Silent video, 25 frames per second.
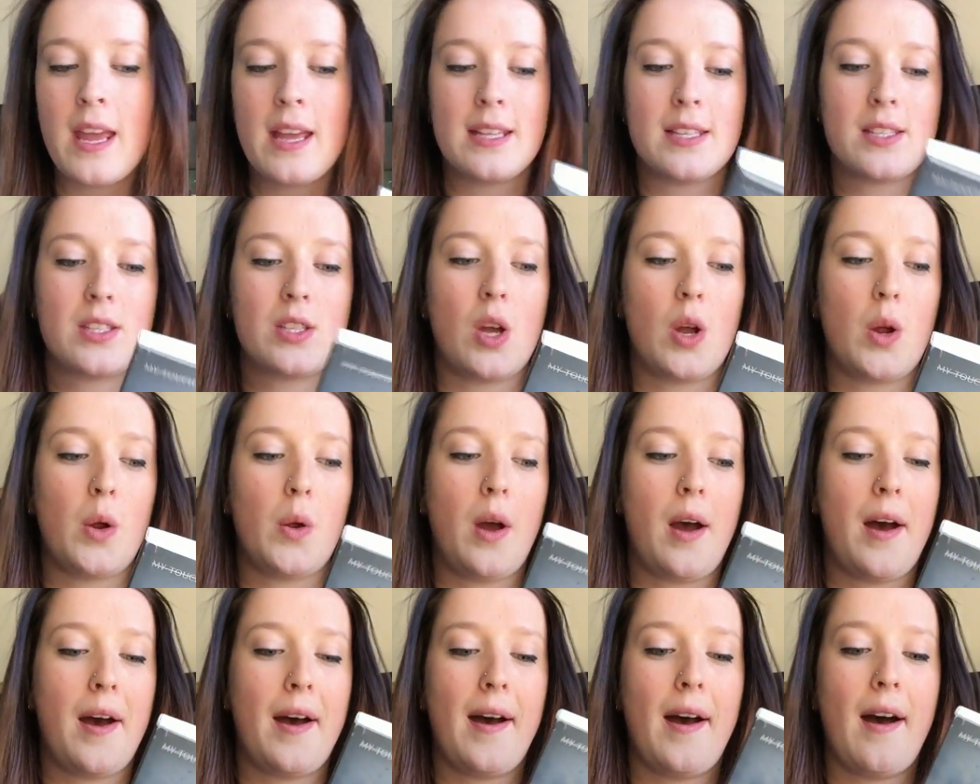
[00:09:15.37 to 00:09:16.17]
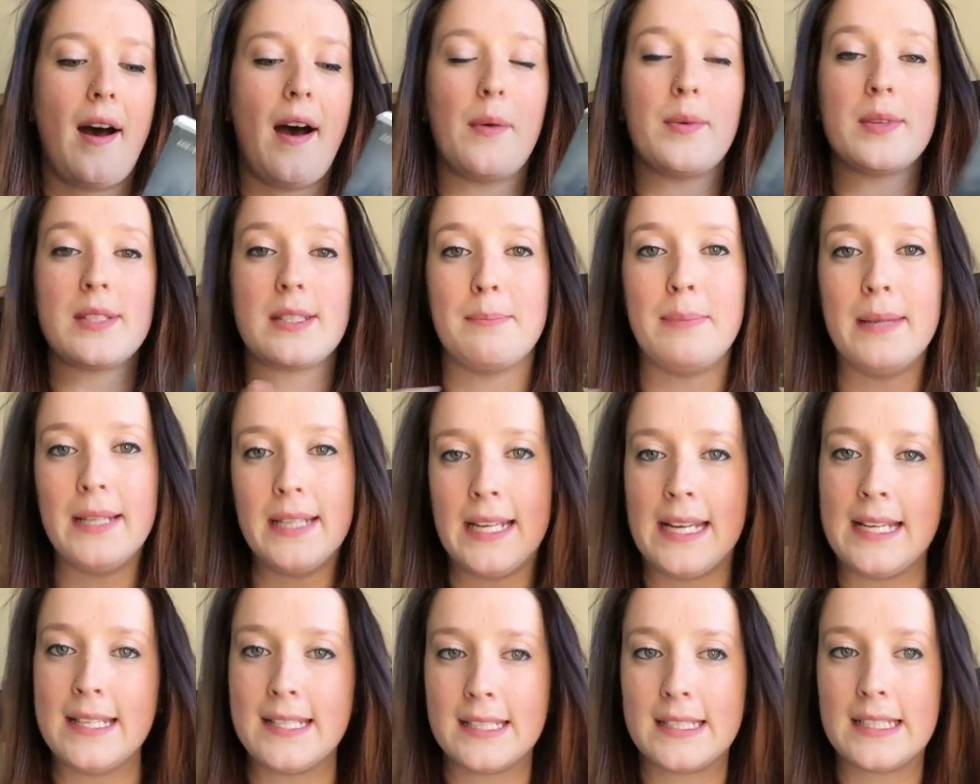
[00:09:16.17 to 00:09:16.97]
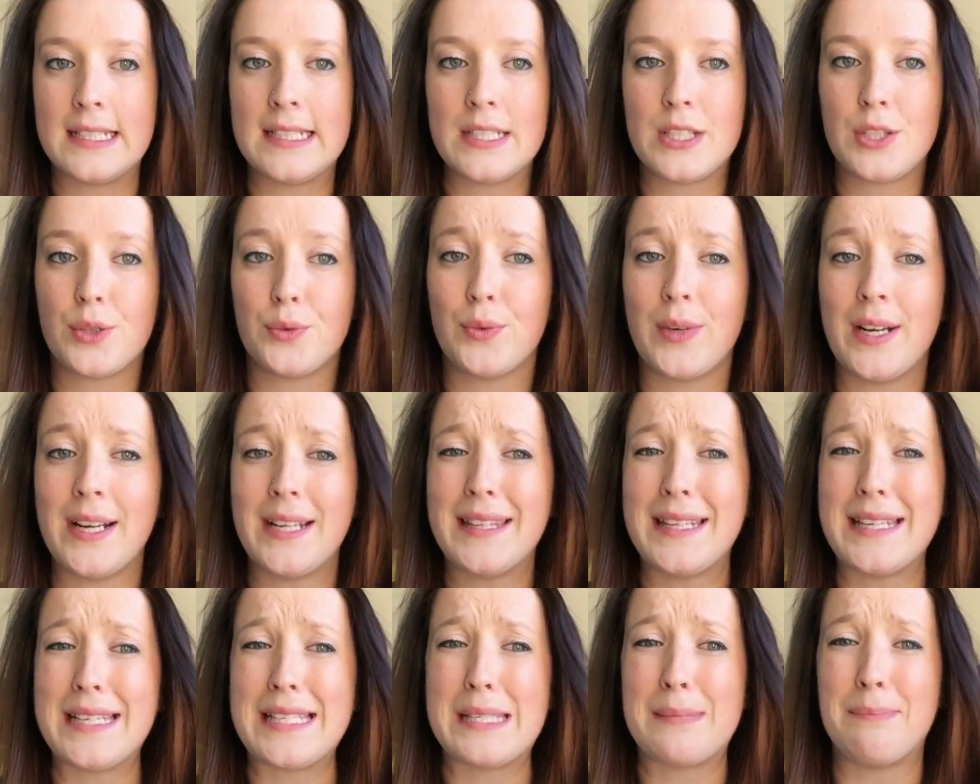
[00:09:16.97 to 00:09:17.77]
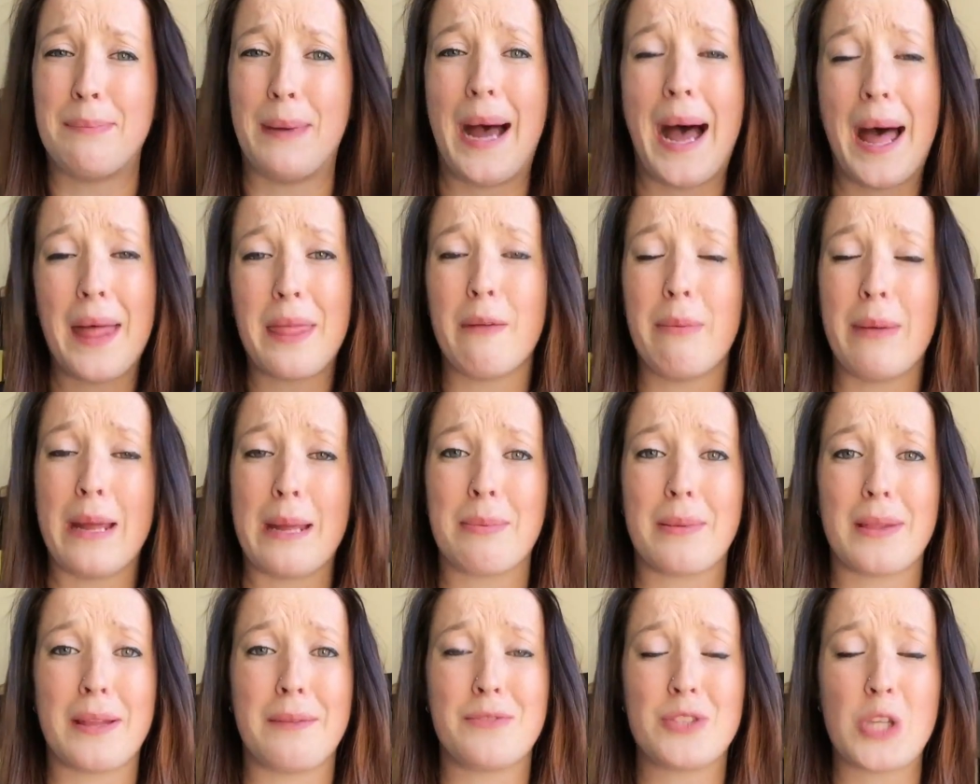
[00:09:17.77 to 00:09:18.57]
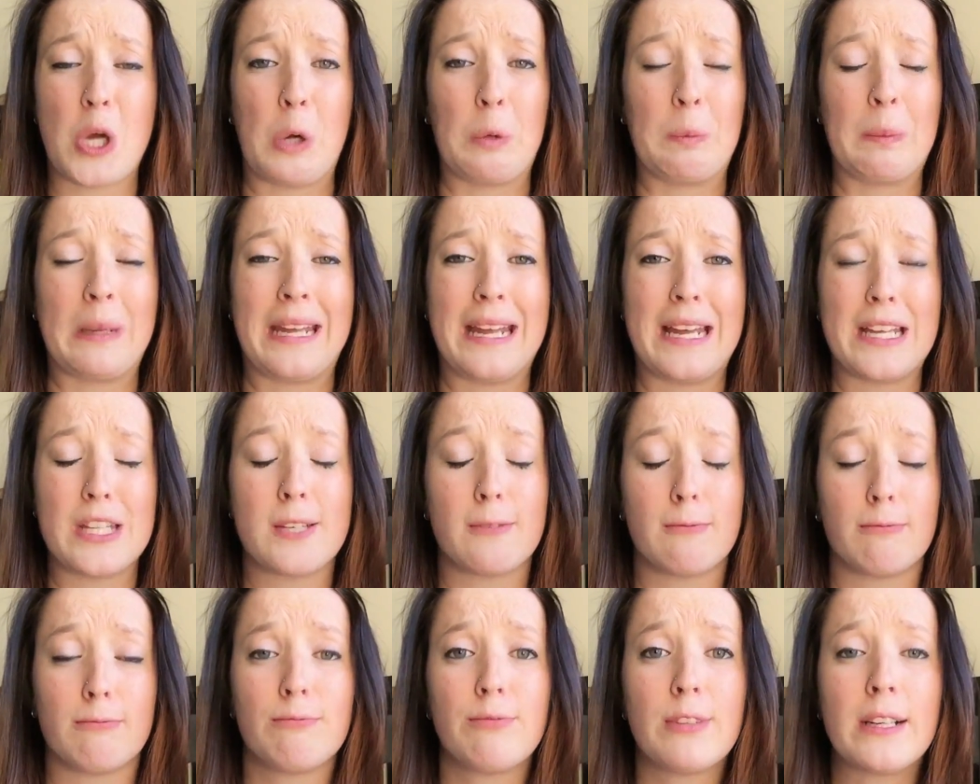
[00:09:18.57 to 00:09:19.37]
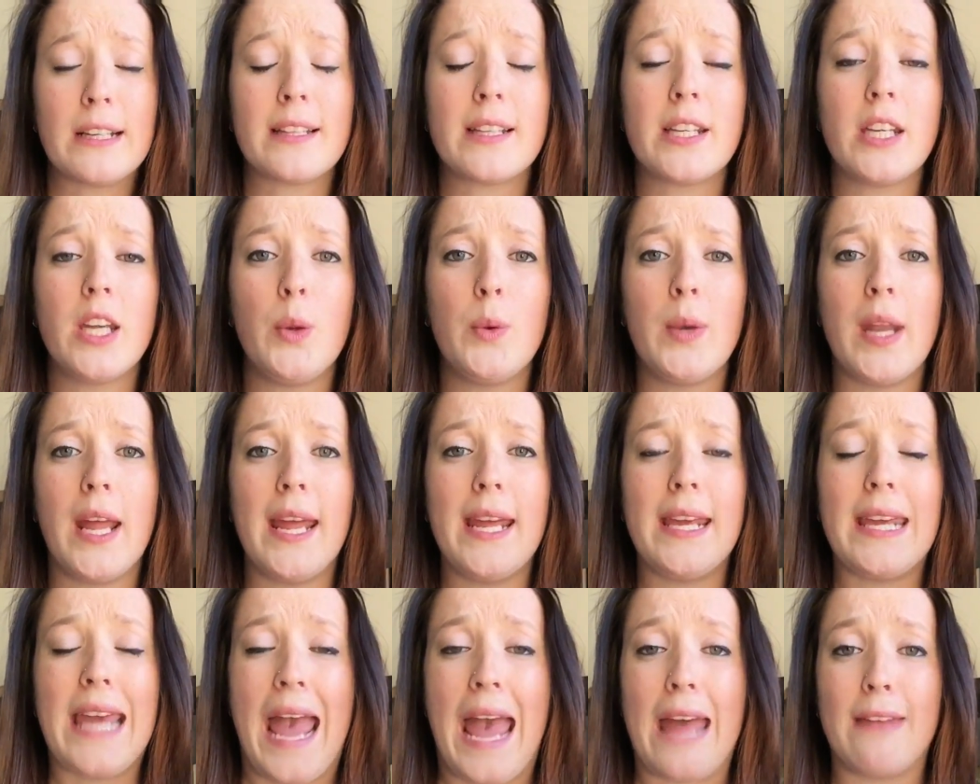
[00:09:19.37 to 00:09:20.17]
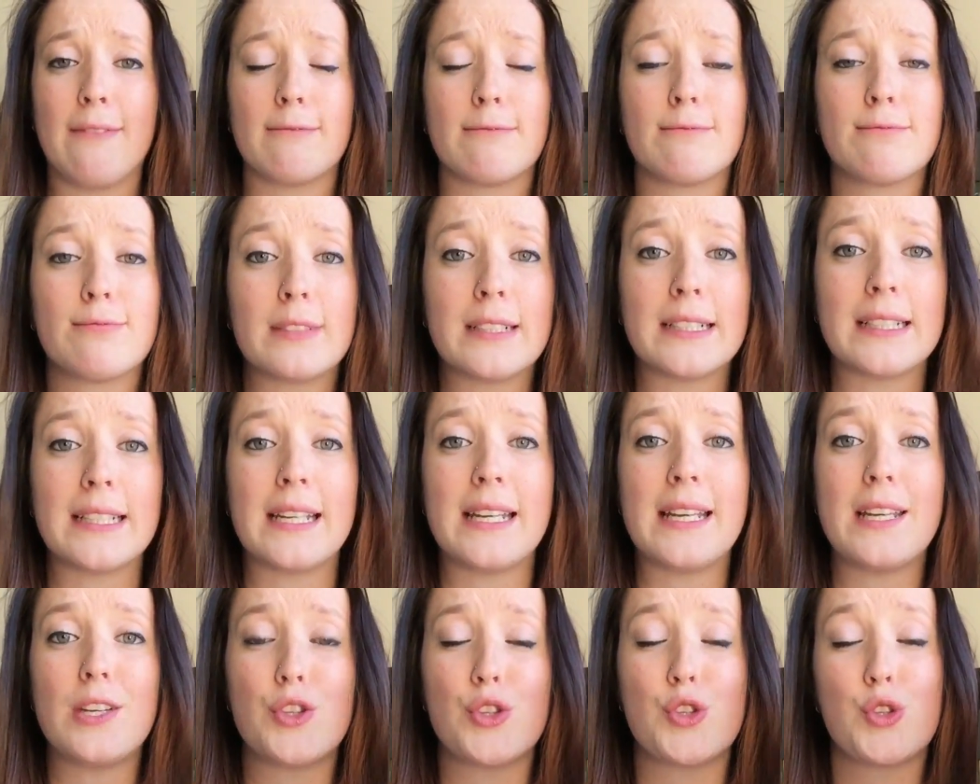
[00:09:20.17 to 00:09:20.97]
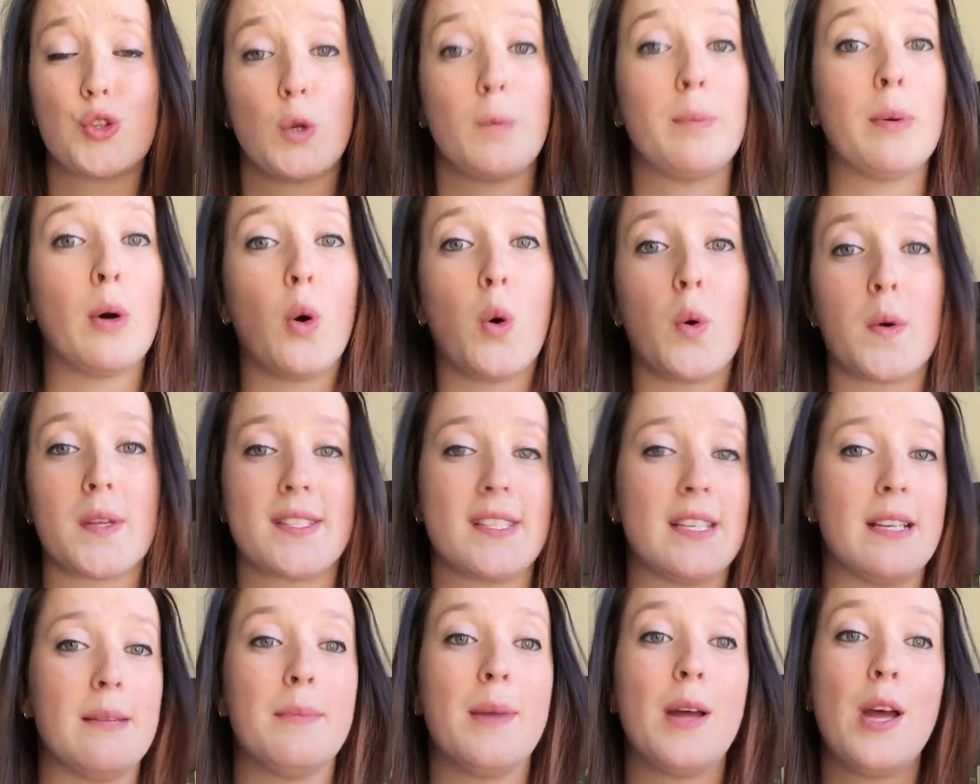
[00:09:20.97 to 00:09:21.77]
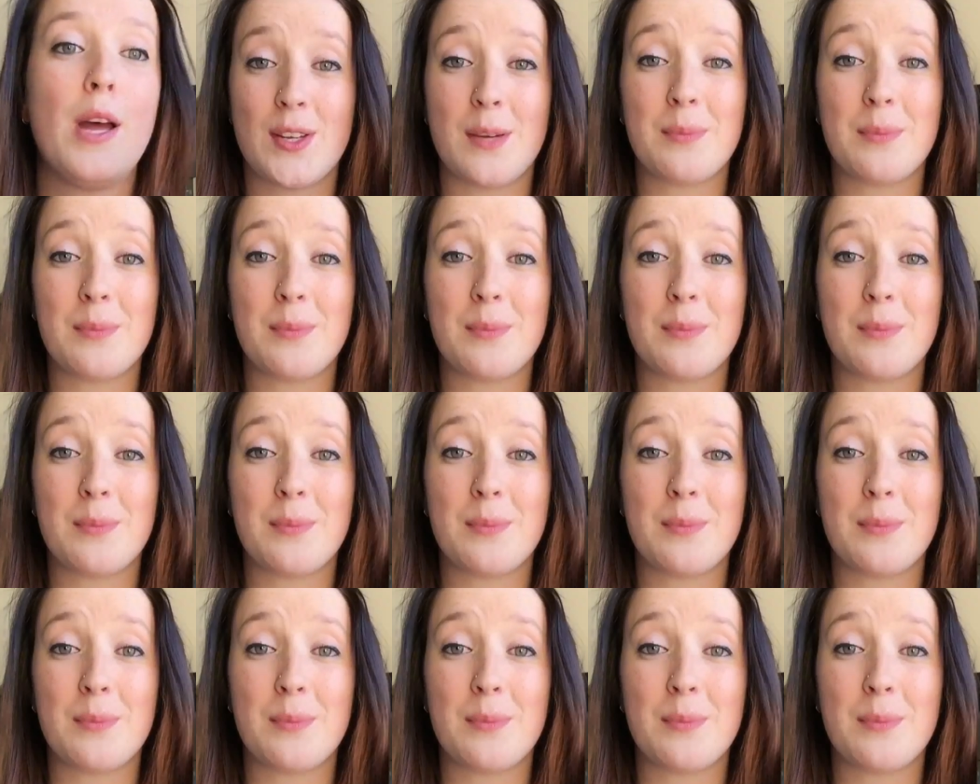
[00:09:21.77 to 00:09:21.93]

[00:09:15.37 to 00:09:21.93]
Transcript: So I was a bit hesitant to read this, but other people have told me it's really unique and really super awesome.